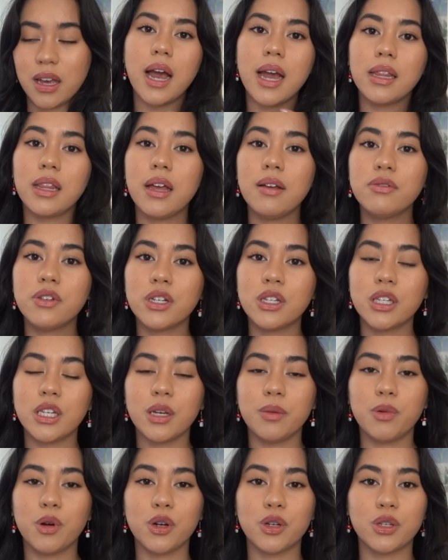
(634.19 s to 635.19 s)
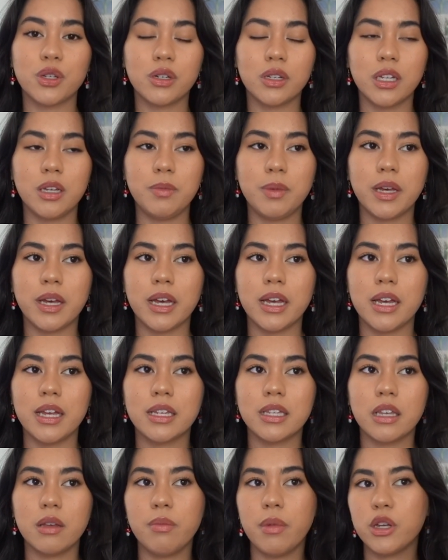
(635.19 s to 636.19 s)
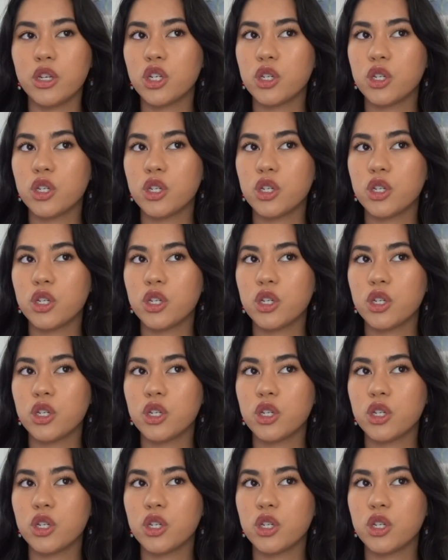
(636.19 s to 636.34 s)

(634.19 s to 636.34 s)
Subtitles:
I love ginseng personally because it might